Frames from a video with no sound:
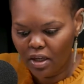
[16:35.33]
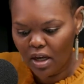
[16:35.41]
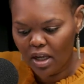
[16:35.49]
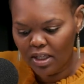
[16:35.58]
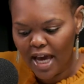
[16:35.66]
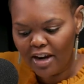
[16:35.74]

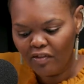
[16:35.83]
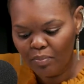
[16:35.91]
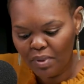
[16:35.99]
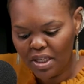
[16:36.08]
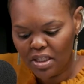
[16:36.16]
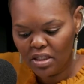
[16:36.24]
A lot of
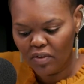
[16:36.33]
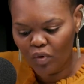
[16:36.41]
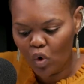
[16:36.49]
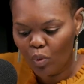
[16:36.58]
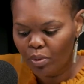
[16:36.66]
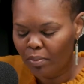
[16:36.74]
pieces of
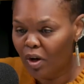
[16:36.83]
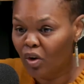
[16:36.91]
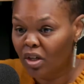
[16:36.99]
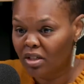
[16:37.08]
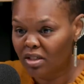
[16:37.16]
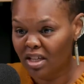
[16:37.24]
corporate
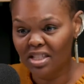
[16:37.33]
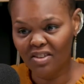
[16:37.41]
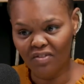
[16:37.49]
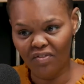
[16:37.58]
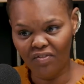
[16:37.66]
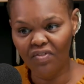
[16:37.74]
America
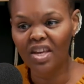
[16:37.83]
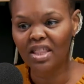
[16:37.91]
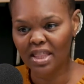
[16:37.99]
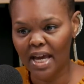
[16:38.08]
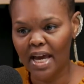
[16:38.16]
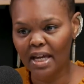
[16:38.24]
doesn't fit
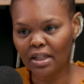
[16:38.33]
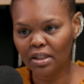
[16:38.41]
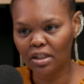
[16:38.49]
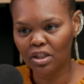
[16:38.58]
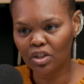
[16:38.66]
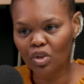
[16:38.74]
that.
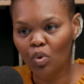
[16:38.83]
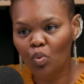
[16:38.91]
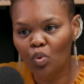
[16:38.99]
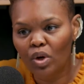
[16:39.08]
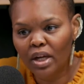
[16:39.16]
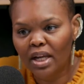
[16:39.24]
So
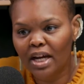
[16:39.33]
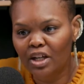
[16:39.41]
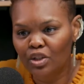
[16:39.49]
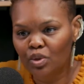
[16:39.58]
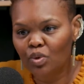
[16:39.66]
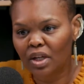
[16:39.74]
what can I
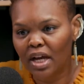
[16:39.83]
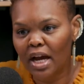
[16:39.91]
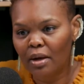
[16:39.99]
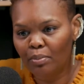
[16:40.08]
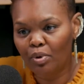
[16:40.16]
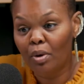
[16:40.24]
do to
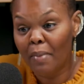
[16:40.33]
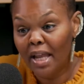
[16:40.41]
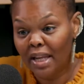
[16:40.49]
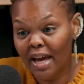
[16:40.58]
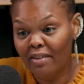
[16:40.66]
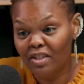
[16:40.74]
kind of put my
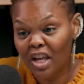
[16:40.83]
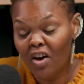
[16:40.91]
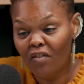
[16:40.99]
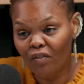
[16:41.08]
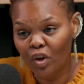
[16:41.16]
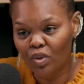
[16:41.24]
lifestyle
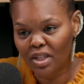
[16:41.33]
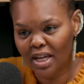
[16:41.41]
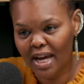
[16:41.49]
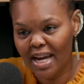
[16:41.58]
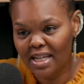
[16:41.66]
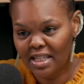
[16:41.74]
first and
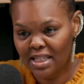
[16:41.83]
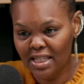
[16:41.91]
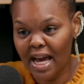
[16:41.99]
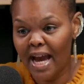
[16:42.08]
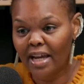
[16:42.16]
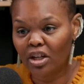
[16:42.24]
kind of
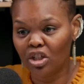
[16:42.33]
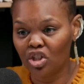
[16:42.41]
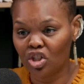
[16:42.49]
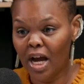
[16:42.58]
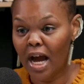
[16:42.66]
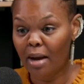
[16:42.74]
design a
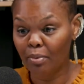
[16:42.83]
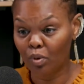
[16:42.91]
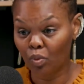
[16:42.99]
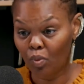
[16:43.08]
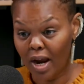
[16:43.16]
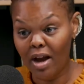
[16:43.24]
job
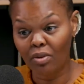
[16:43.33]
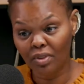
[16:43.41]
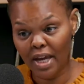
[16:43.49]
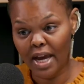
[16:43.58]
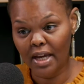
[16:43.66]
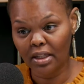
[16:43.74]
around
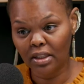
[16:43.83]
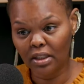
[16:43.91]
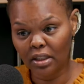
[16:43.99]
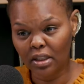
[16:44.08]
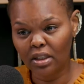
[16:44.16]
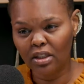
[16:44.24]
that?
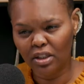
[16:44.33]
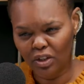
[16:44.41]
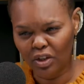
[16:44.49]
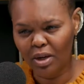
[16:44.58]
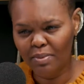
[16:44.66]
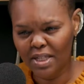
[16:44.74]
Okay. You know
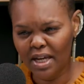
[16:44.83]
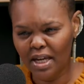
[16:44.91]
what I'm saying?